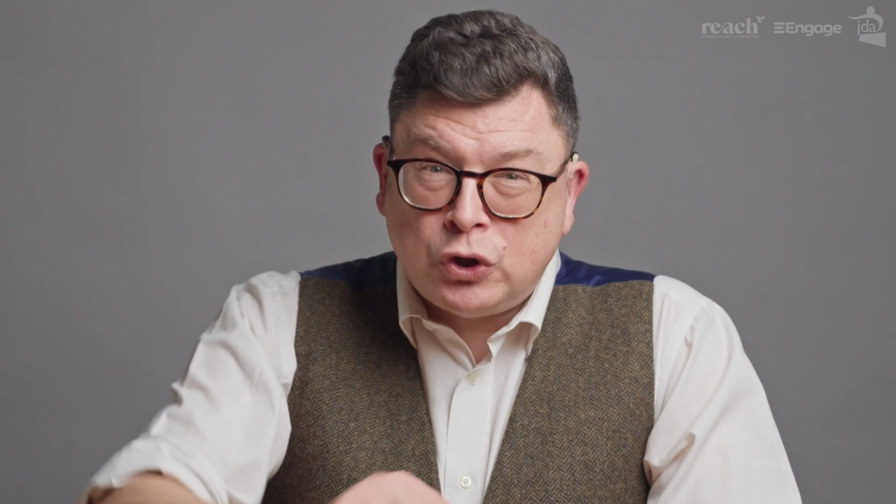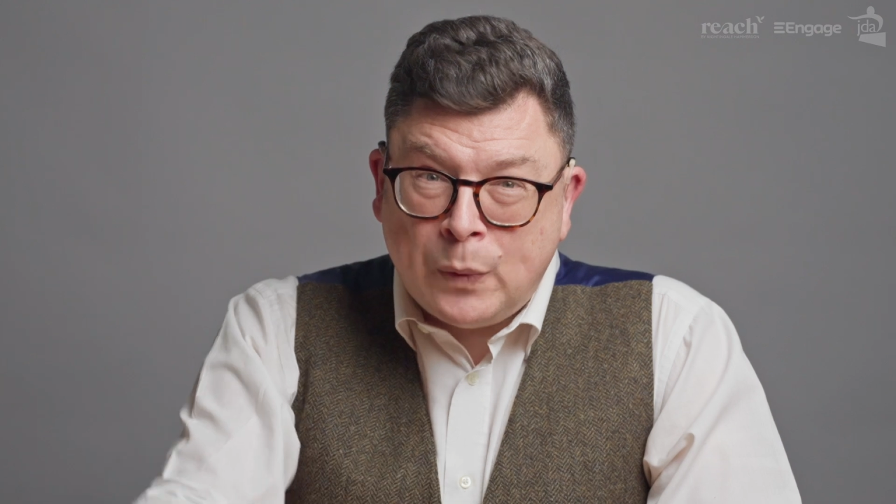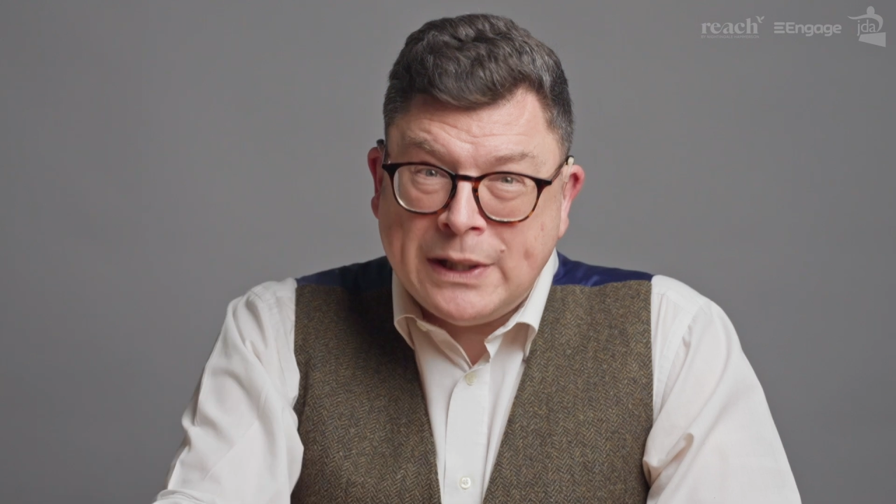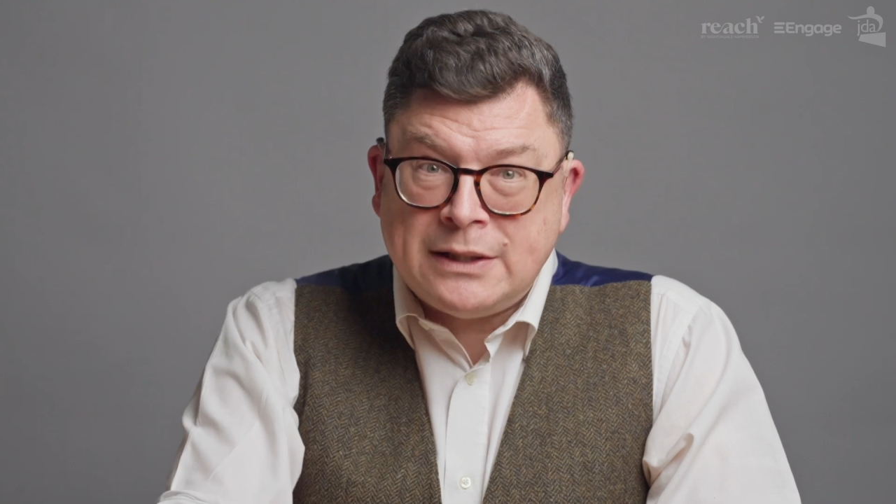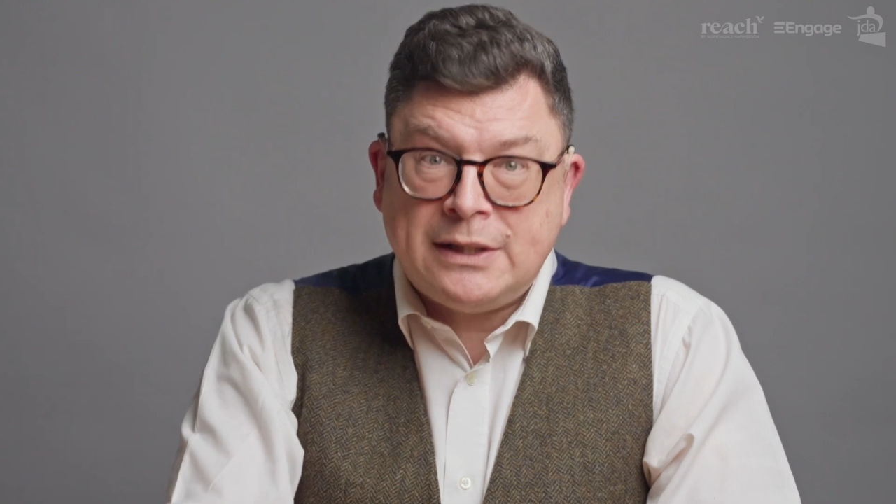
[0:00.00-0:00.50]

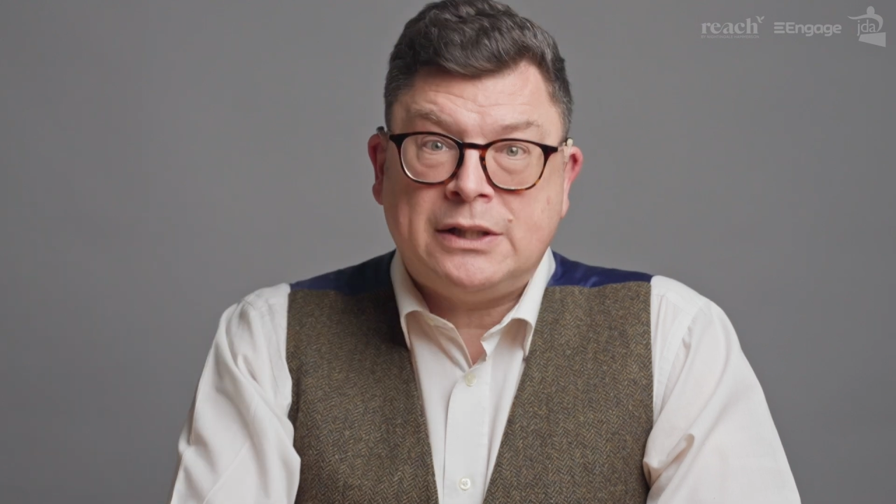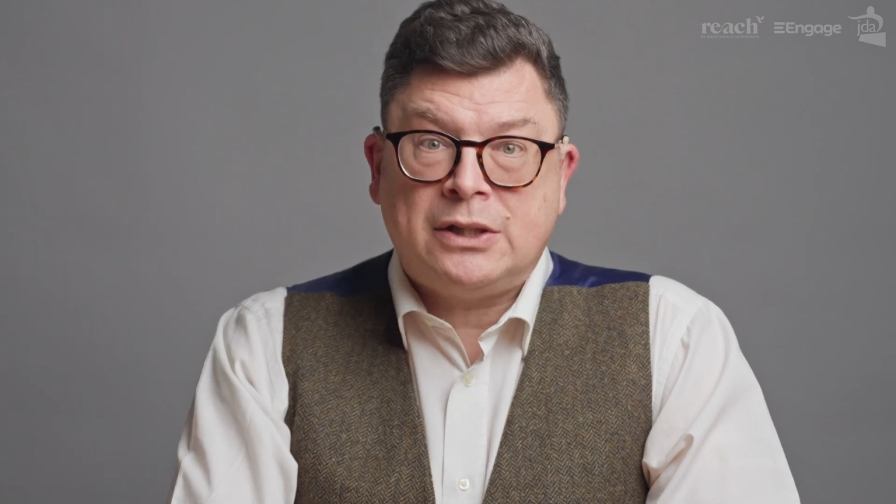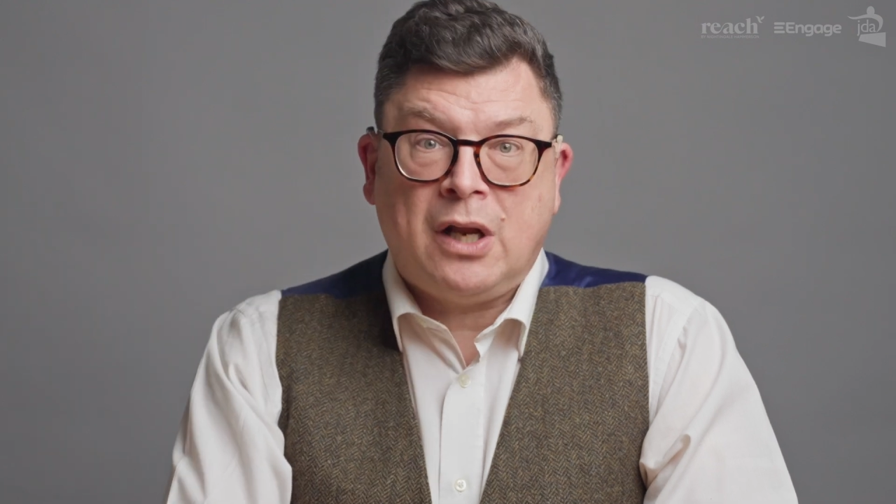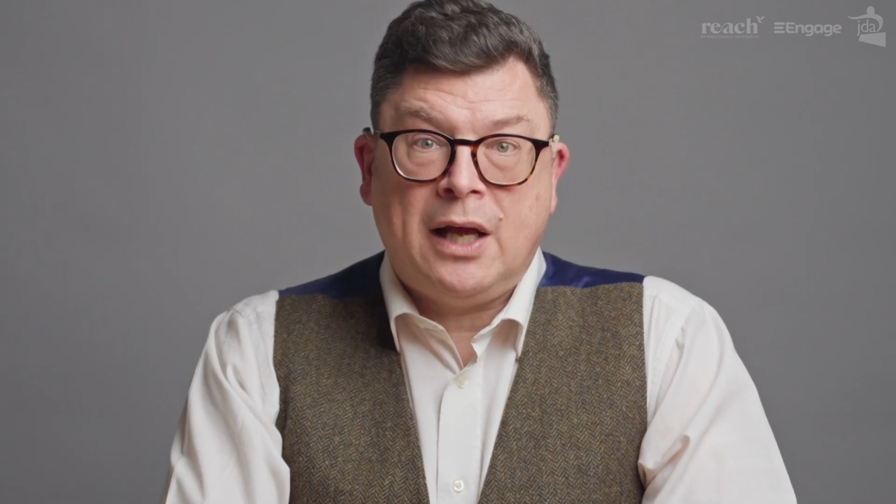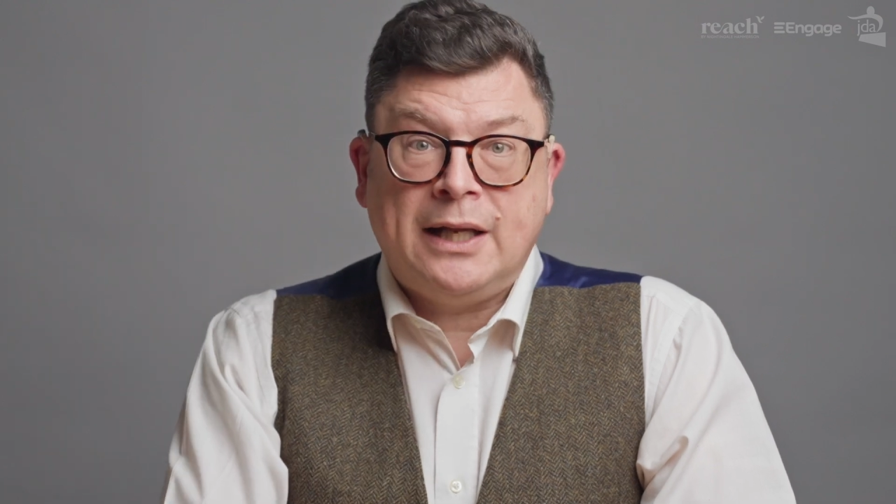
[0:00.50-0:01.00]
twist it
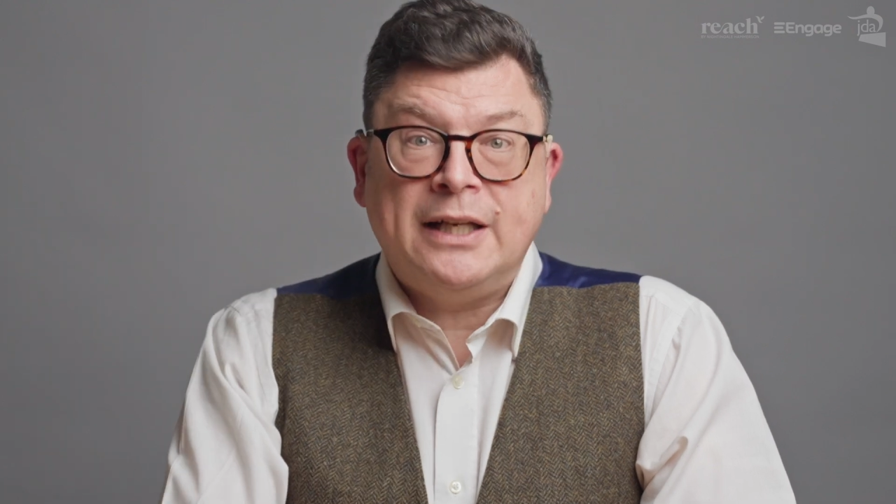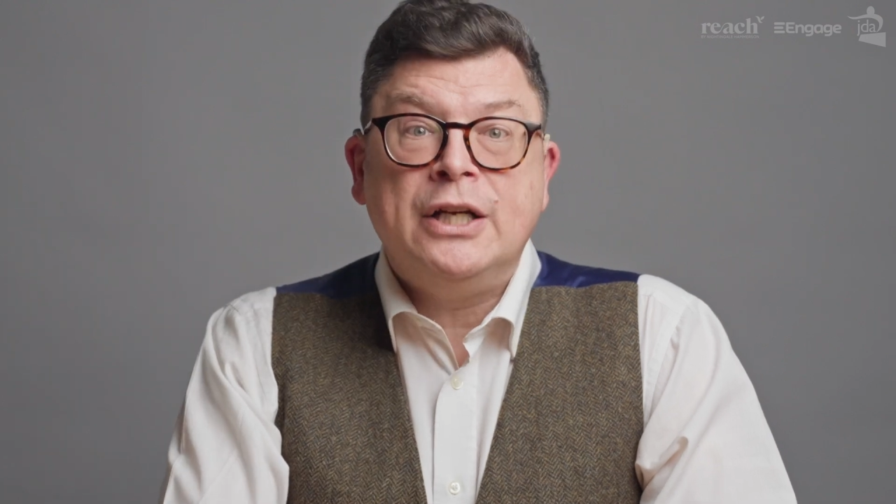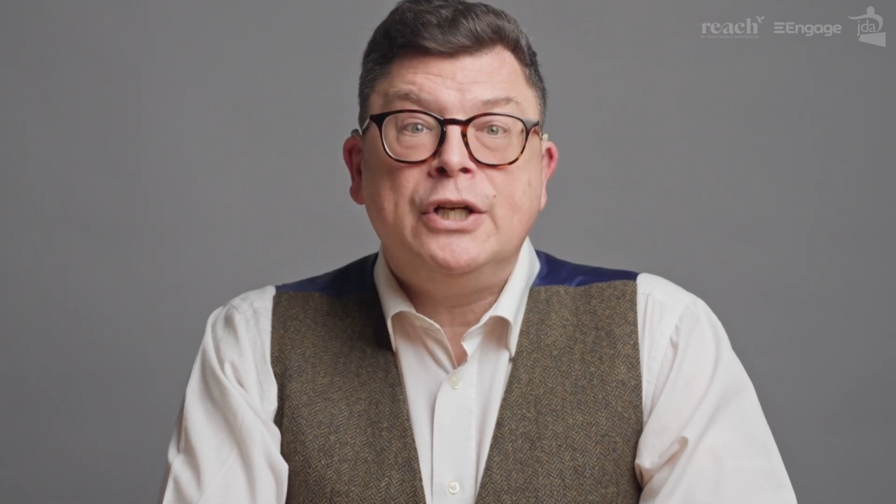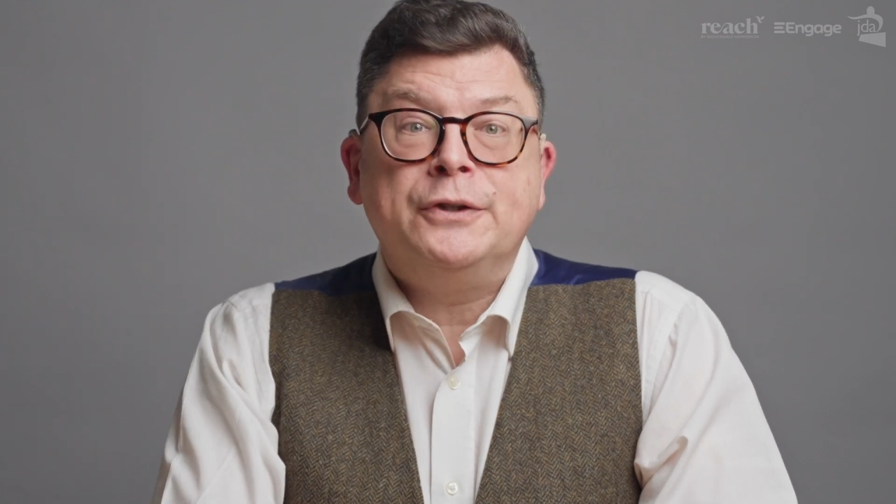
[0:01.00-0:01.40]
slightly